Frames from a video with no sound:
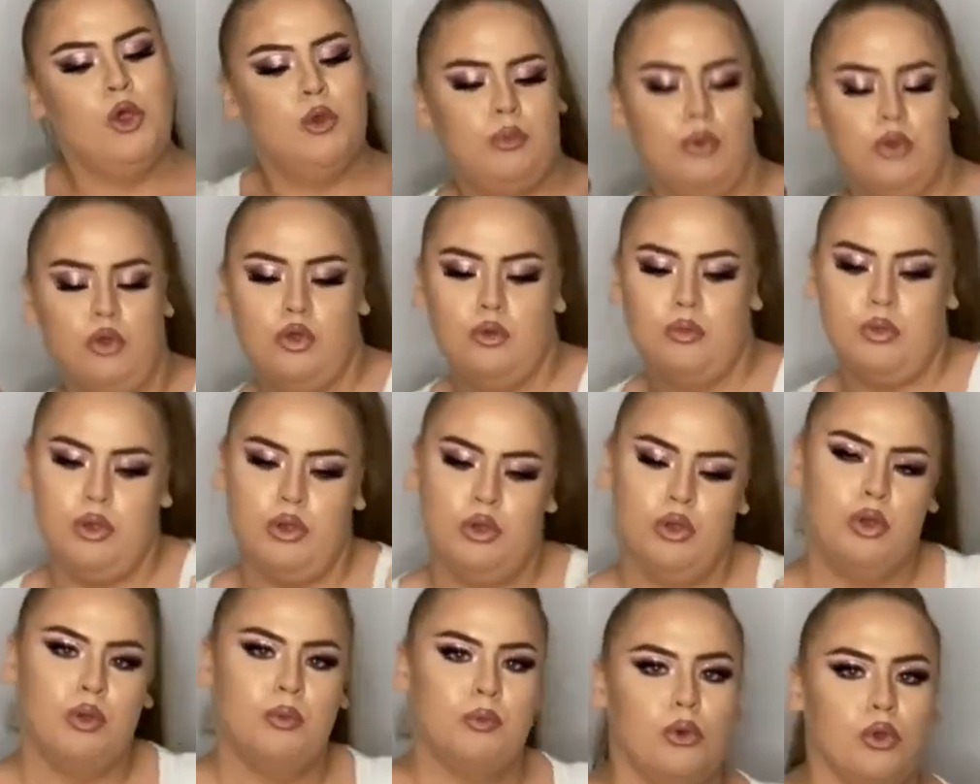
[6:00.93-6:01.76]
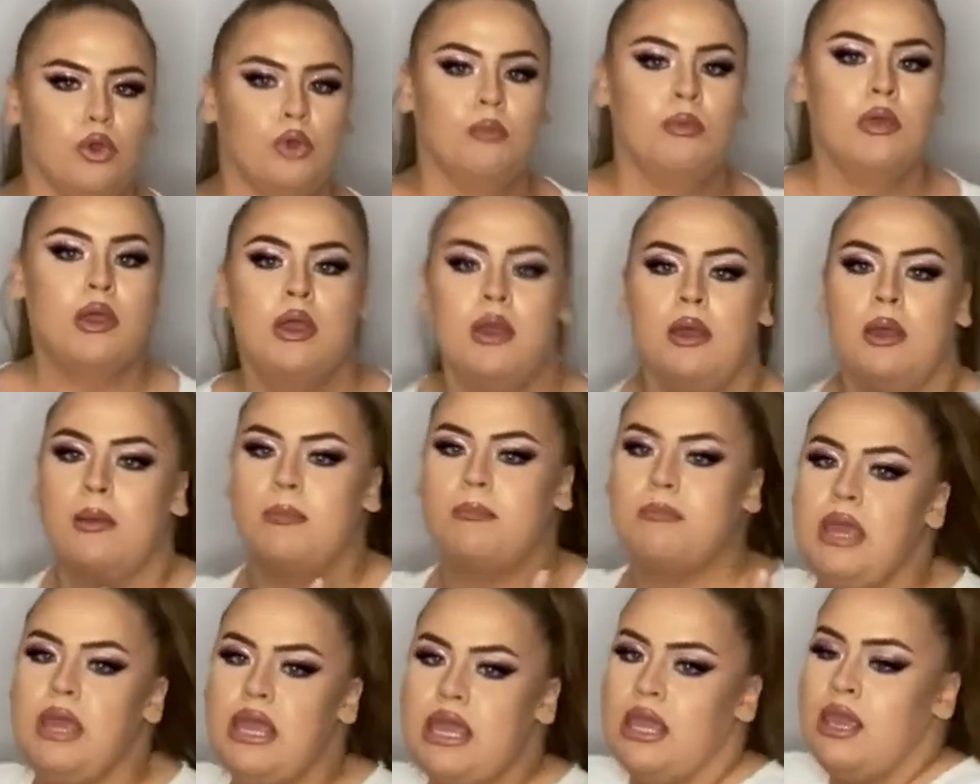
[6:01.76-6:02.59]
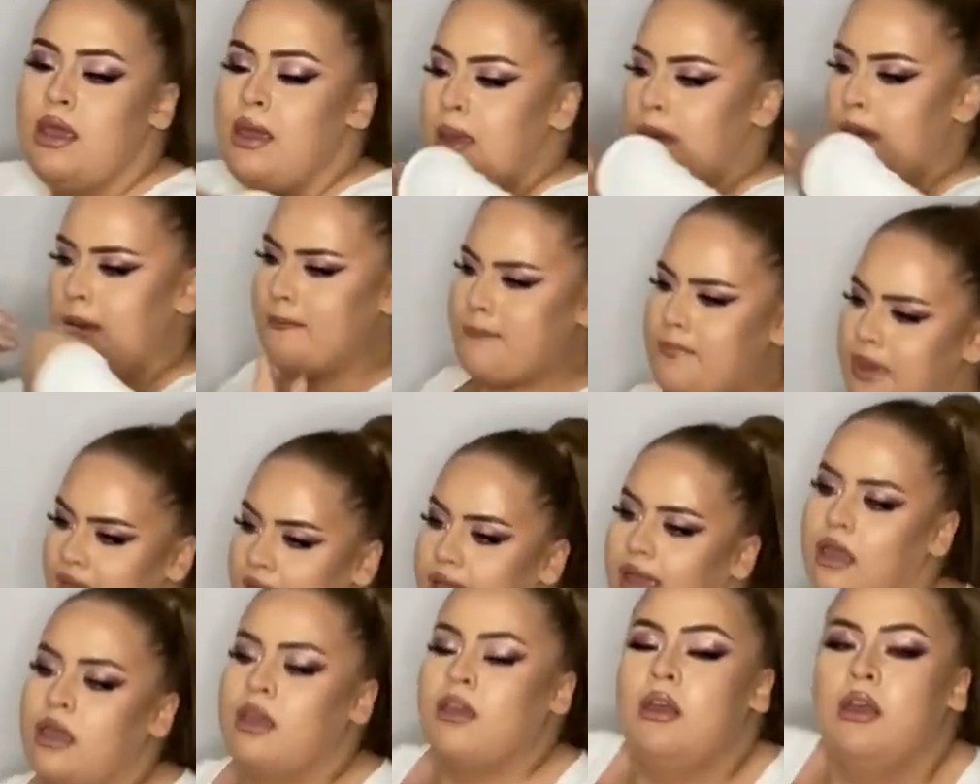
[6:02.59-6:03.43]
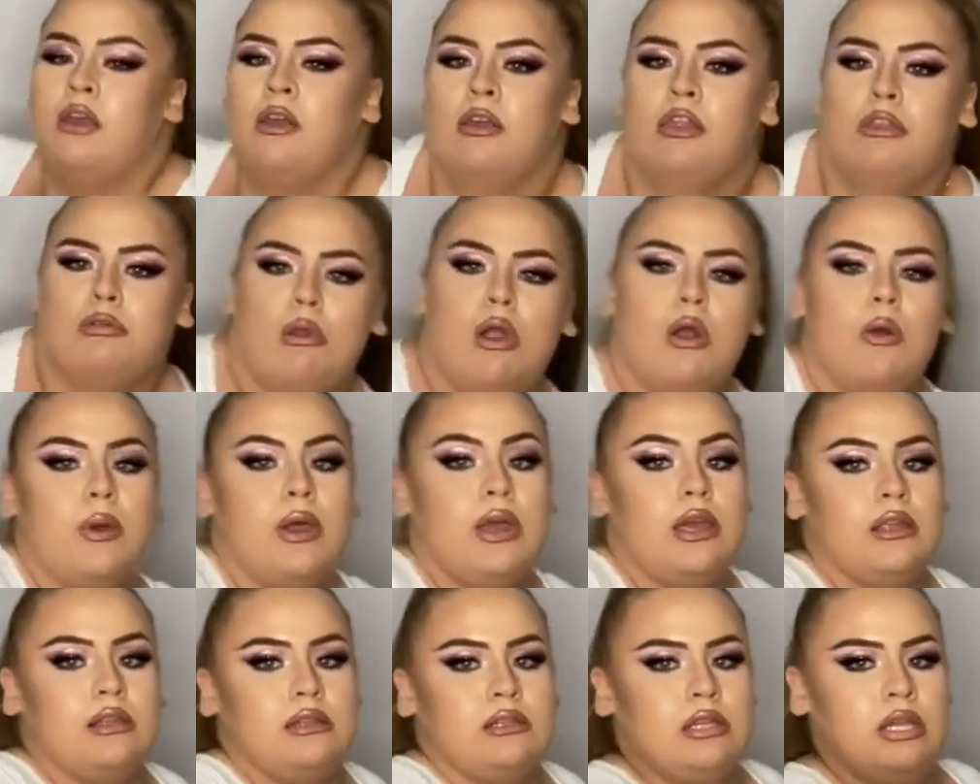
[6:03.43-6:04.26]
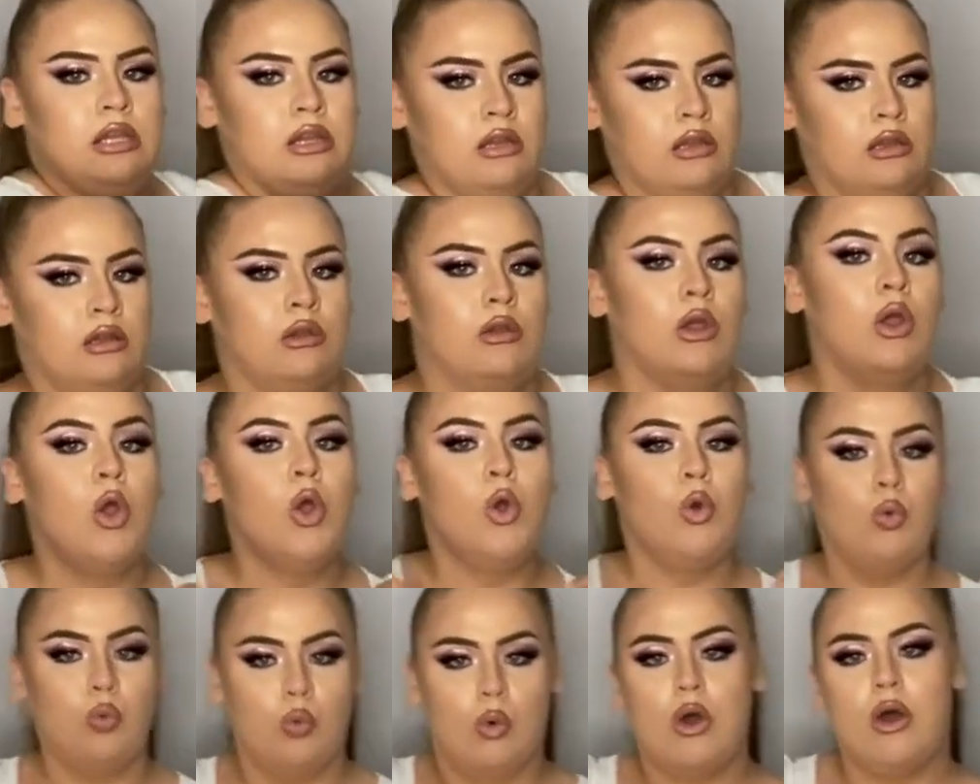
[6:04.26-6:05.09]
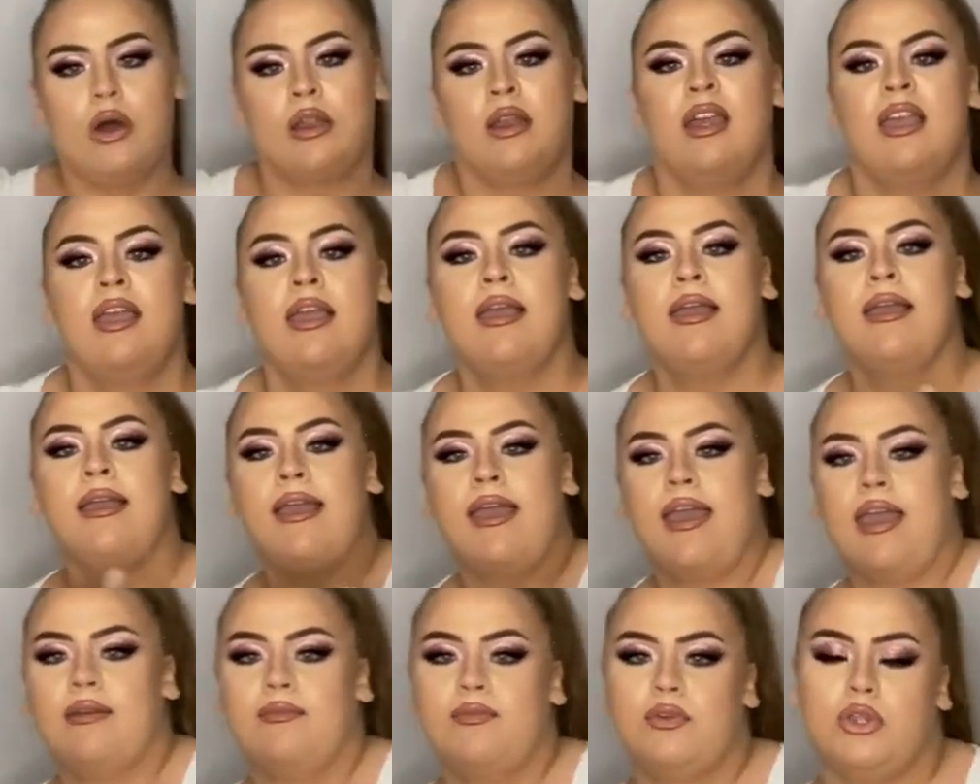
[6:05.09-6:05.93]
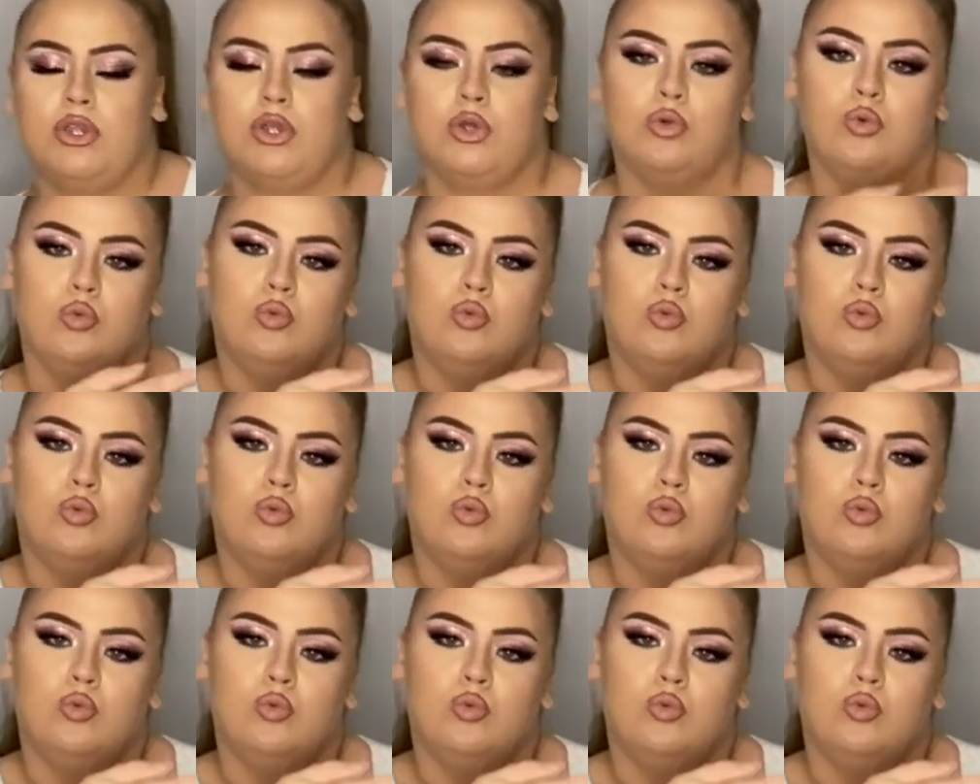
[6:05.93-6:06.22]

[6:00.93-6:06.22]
boom, boom, me back, throw it, whatever you